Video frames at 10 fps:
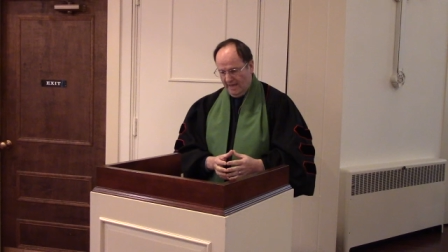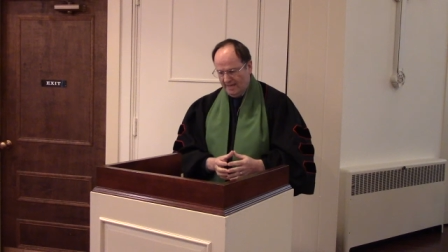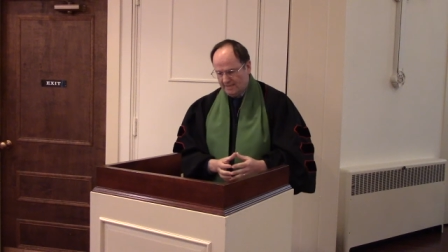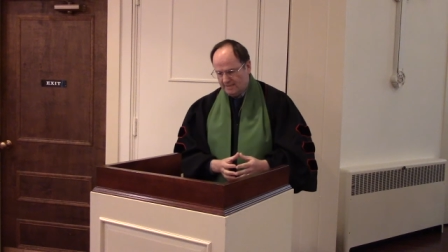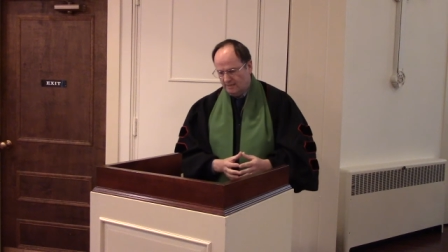
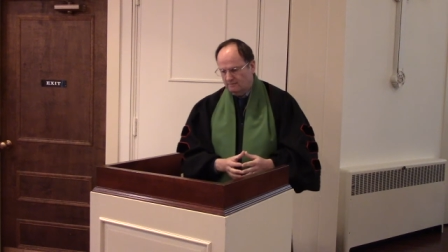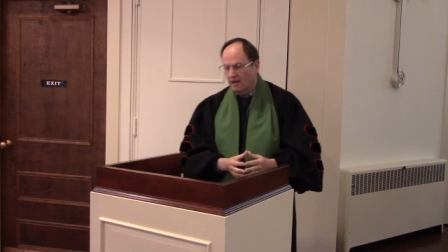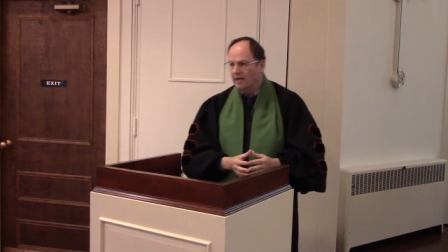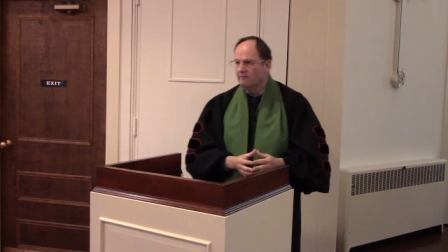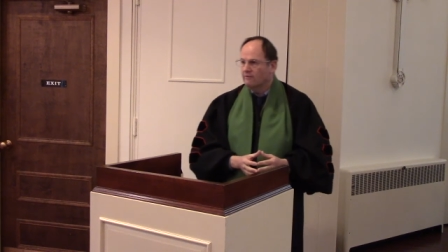It is a
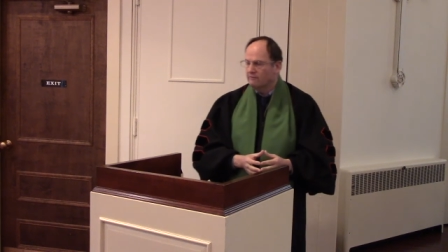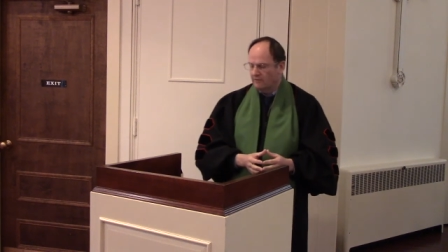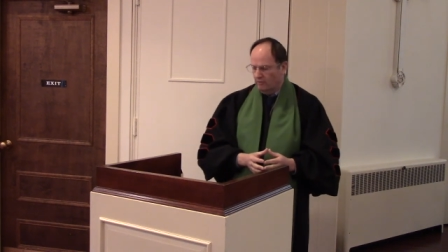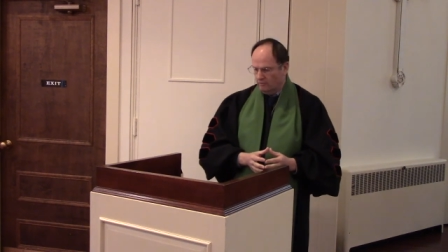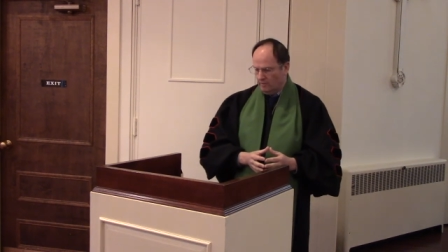life
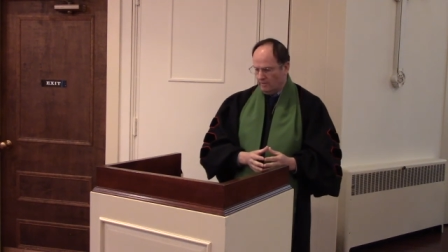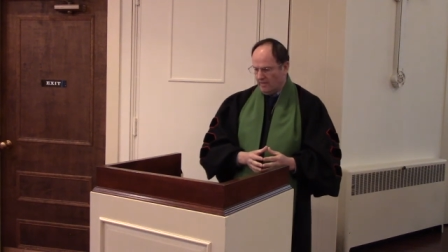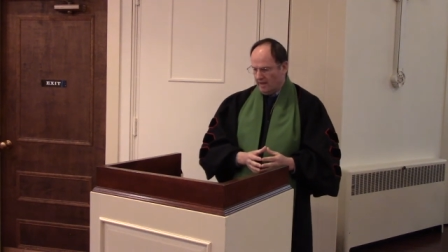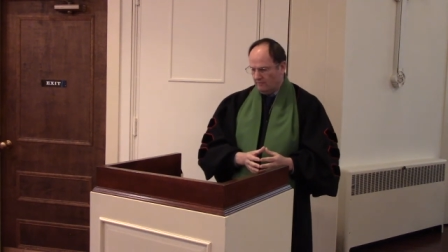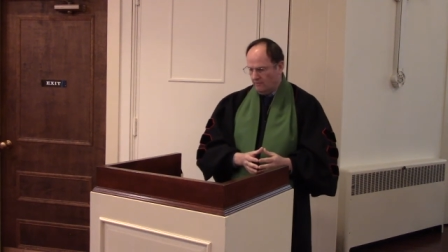filled with
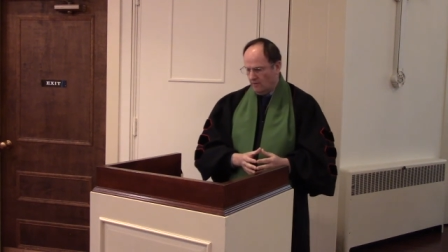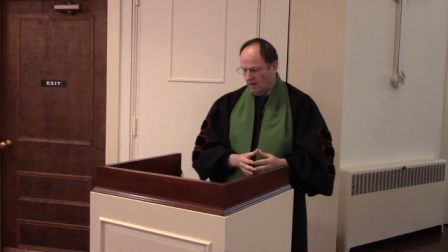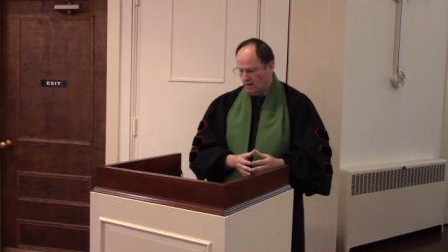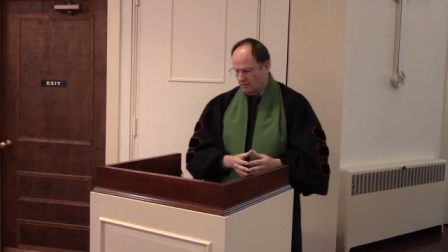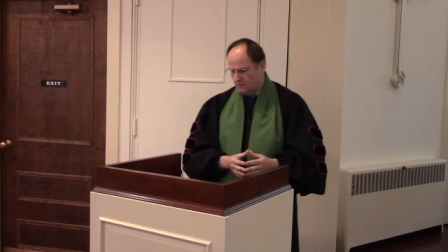thankful
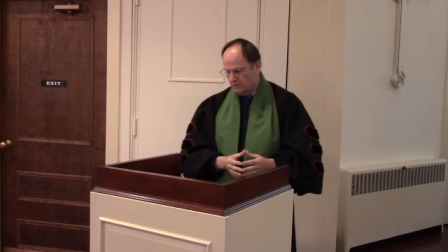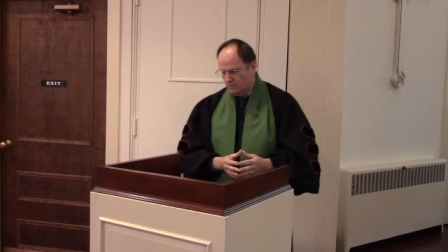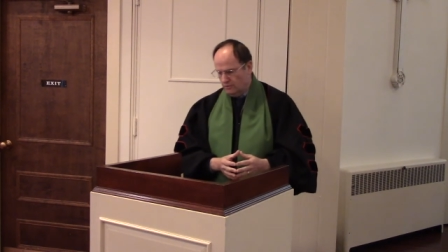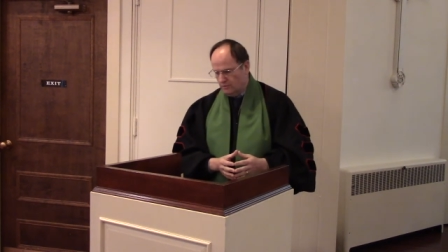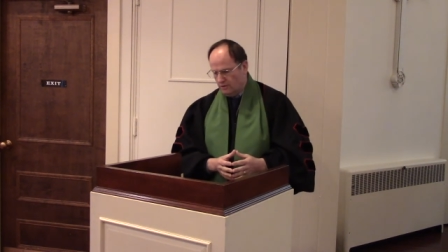hearts
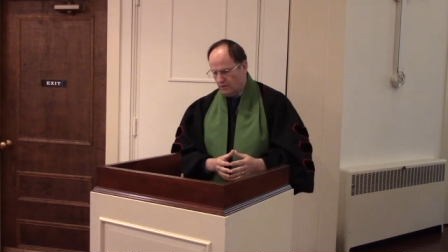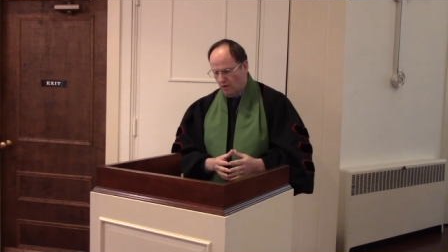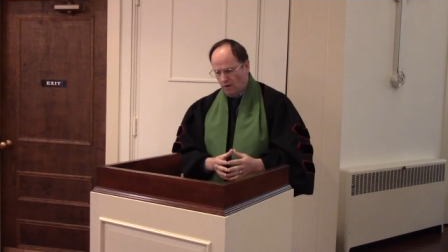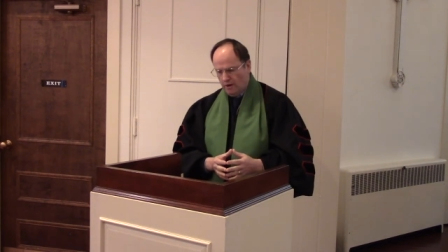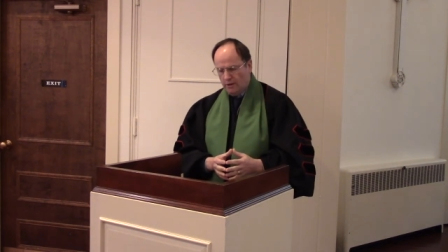to the
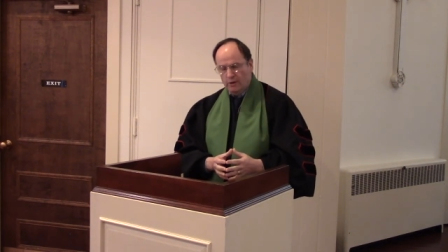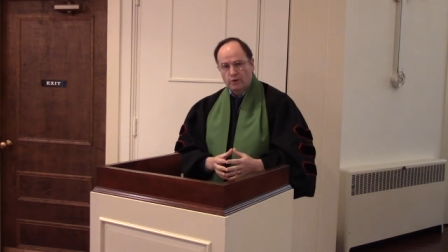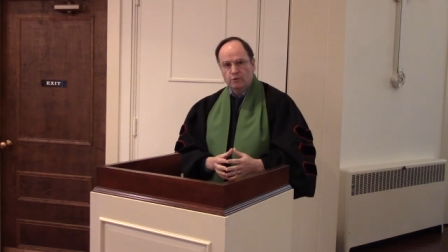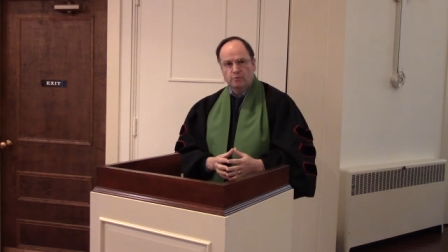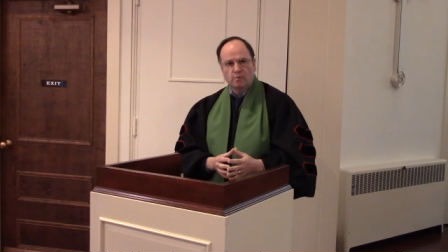God
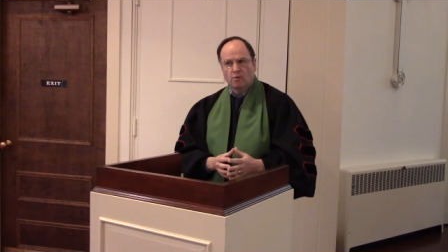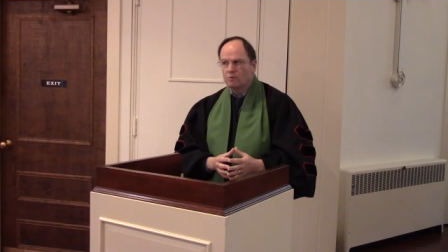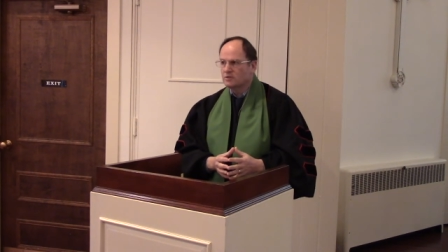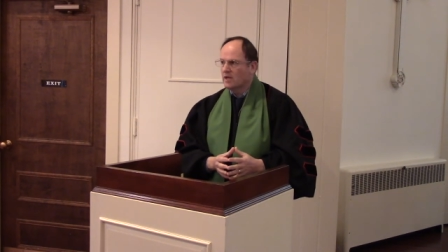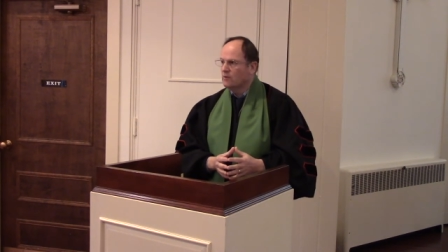who
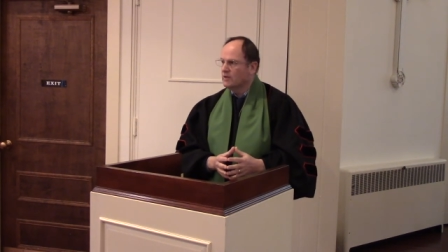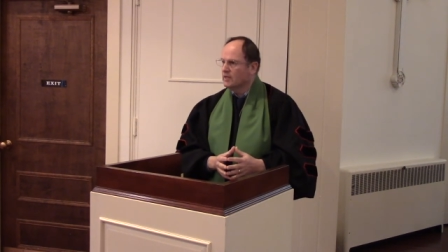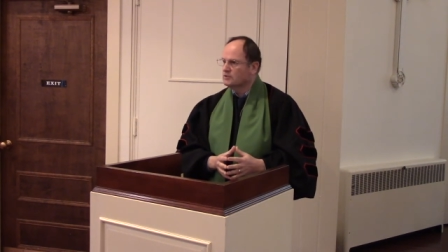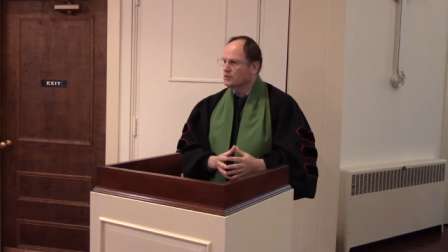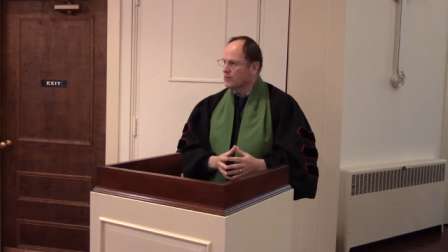pours out
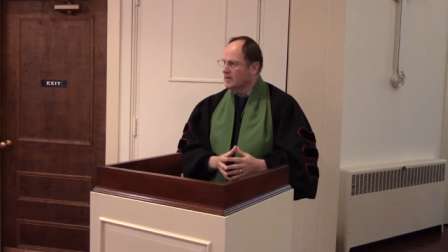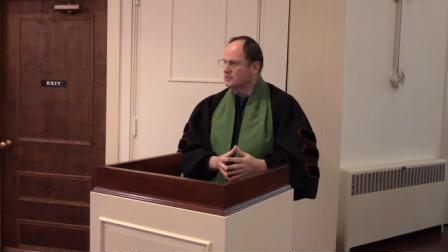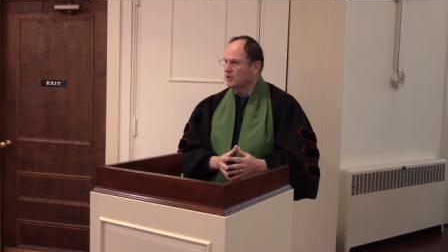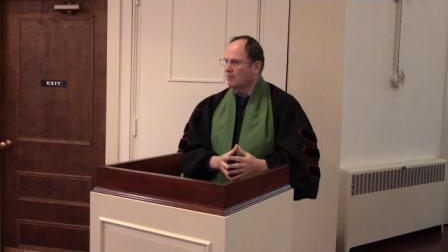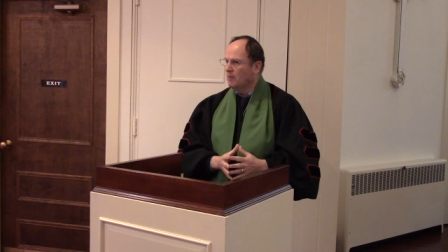his
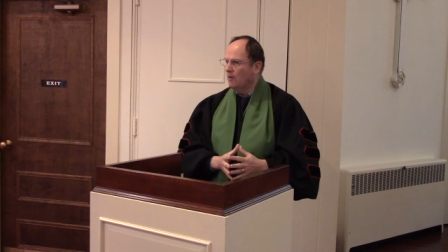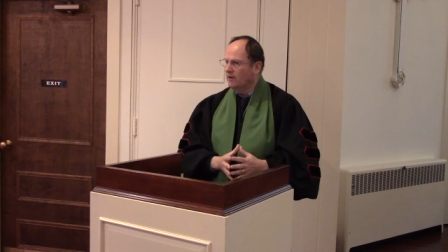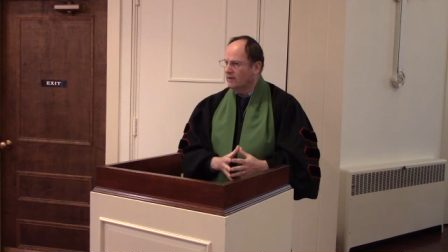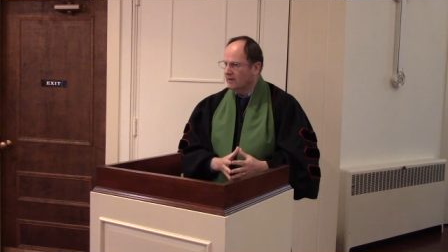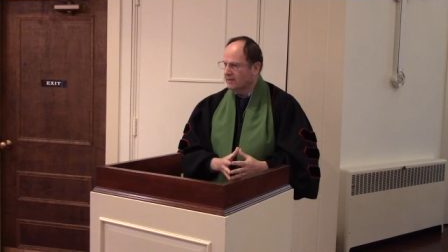grace upon
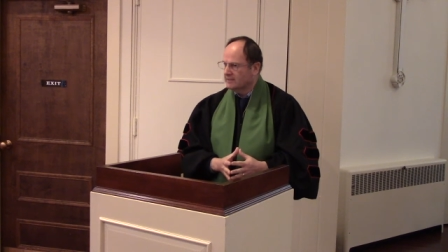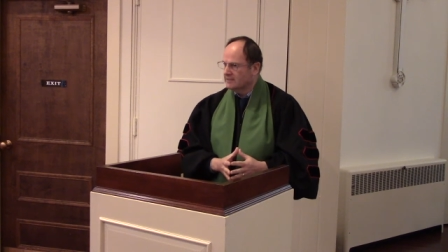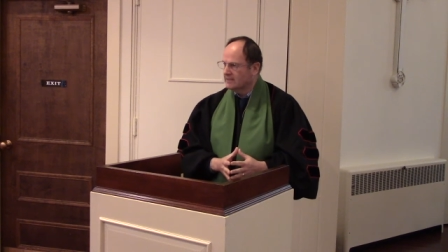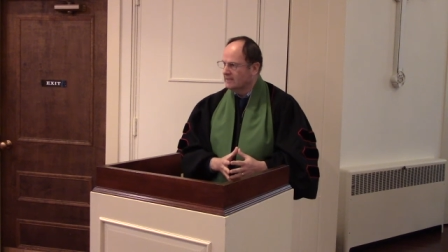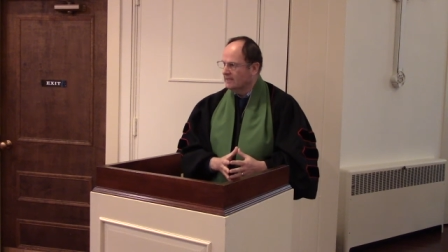us
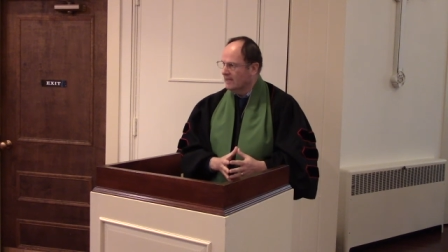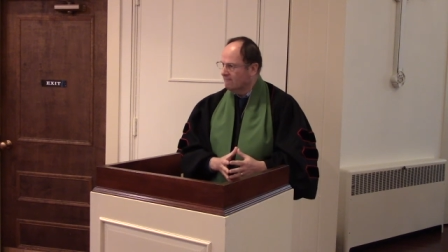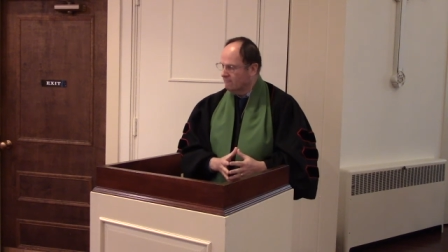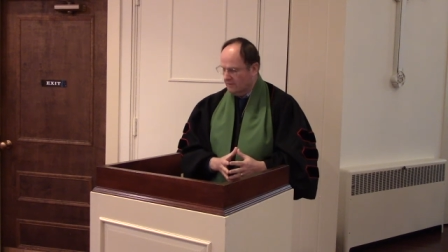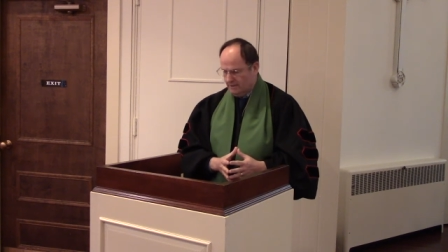
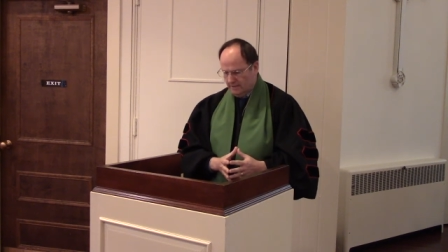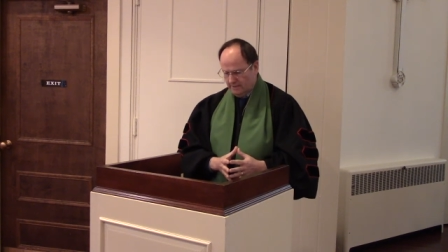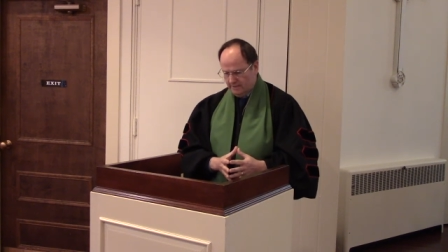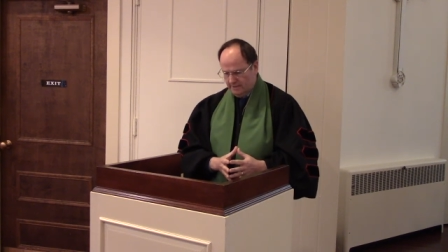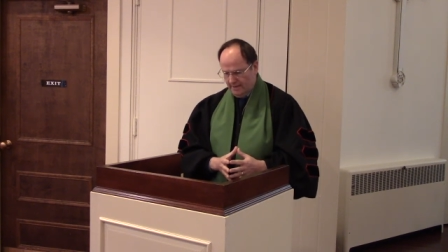every
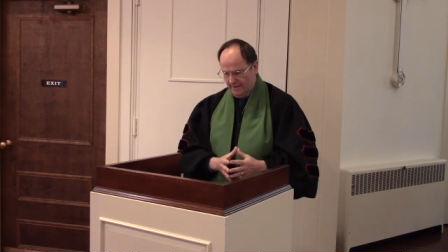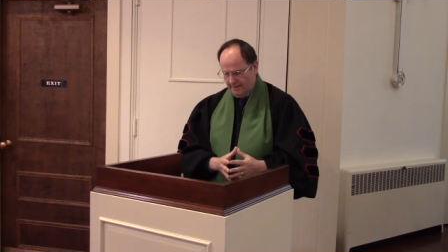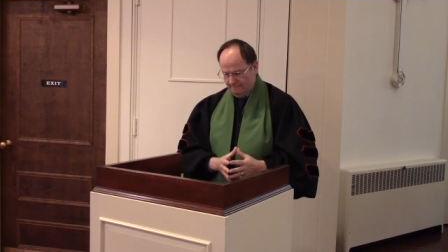day.